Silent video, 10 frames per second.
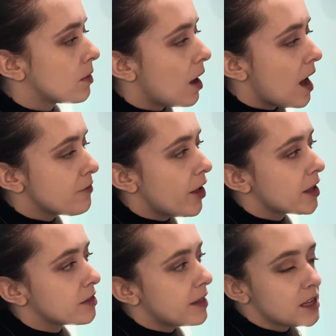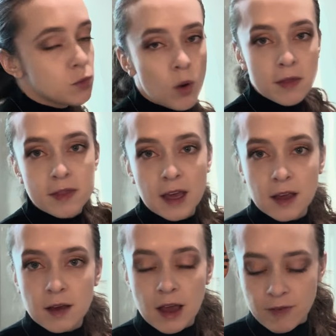I feel like that's one
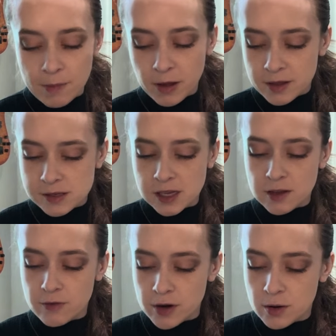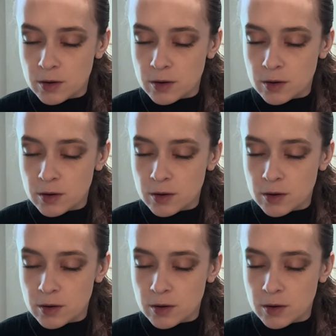thing. If I play this key for you,